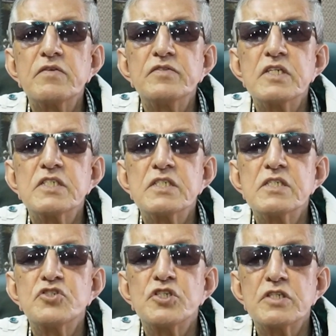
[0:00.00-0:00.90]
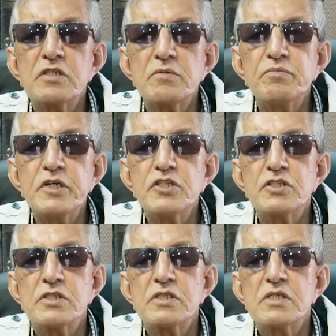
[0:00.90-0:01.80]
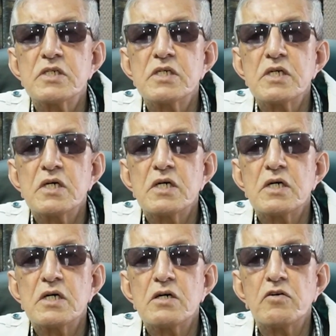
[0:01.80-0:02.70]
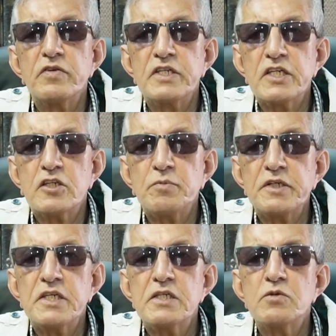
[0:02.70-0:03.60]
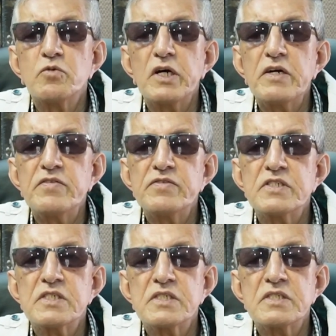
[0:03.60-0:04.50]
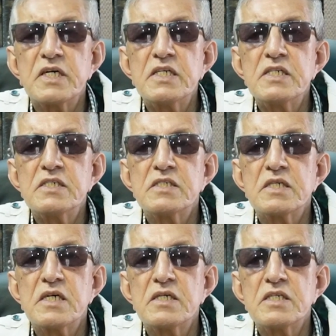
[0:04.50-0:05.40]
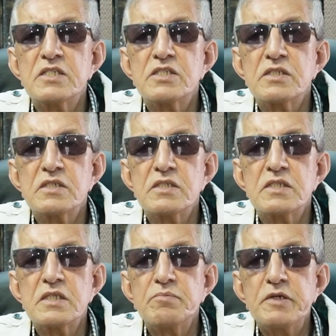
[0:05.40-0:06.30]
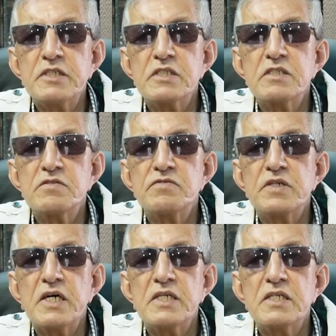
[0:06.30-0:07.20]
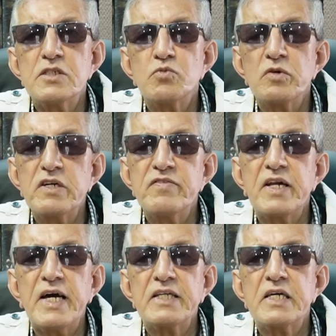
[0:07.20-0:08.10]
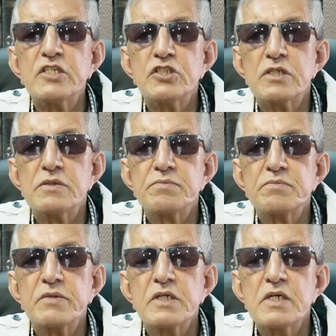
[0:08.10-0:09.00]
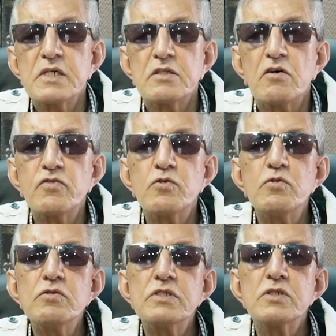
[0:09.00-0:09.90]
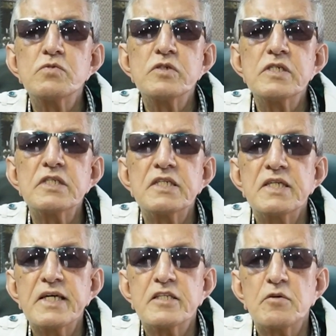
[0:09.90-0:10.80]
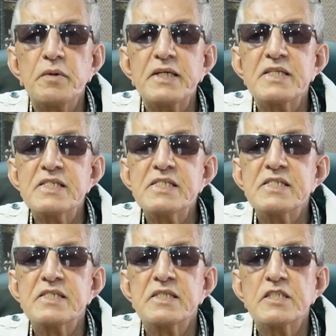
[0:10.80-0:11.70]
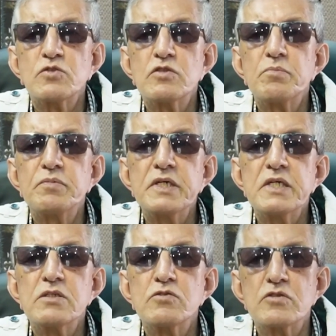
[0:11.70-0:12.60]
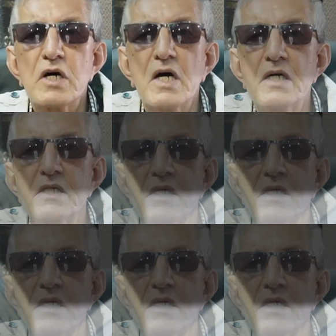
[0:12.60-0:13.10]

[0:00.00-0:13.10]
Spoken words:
gives us here a general picture of electromagnetic waves. That is, it's repetitive and it's wave-like nature. Of course, the word electromagnetic doesn't appear in the Quran,